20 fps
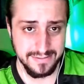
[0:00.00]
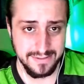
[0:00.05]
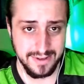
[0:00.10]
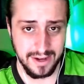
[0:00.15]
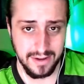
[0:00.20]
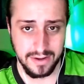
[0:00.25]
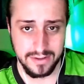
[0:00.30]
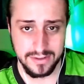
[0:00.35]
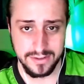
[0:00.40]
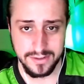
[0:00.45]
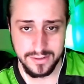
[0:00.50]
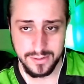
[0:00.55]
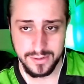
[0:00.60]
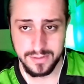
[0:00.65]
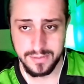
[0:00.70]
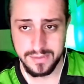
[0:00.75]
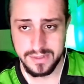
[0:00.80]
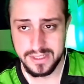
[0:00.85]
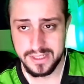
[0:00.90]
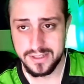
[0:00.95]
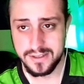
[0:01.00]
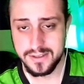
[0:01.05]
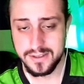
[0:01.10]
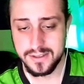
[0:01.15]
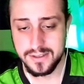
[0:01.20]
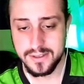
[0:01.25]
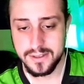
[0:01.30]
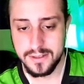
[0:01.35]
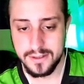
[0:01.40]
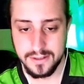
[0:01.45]
rather do something
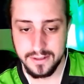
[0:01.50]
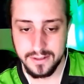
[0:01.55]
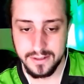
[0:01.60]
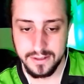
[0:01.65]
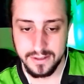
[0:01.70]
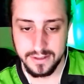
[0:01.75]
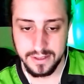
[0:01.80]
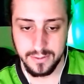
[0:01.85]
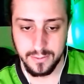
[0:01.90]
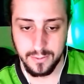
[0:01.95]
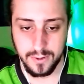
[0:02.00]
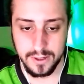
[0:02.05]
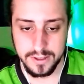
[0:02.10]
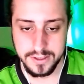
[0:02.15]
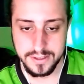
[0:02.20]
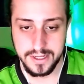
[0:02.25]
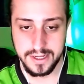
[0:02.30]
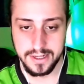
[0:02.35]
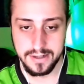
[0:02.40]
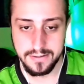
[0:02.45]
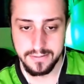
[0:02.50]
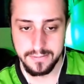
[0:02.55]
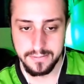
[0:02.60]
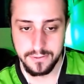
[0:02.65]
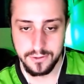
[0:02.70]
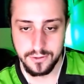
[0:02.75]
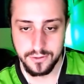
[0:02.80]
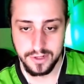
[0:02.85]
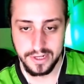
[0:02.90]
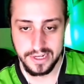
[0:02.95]
else than watch that
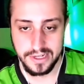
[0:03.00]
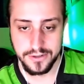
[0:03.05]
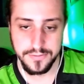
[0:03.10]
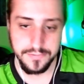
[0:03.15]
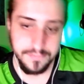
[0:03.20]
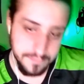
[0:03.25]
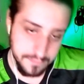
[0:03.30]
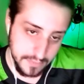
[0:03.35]
trash.